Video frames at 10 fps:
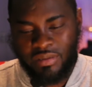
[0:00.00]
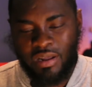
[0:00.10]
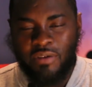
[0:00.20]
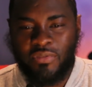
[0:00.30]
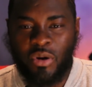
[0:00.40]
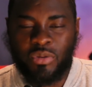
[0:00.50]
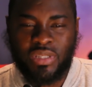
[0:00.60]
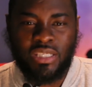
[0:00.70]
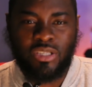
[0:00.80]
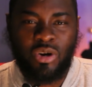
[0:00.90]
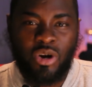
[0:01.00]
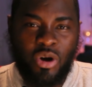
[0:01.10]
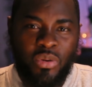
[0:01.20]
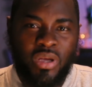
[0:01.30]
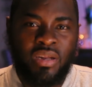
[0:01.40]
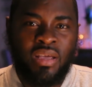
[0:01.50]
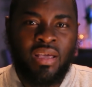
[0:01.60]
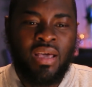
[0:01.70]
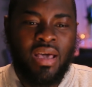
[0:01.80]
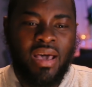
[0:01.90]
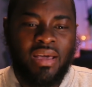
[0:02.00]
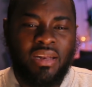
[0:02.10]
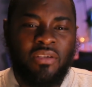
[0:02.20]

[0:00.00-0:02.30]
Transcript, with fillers: of how things are going and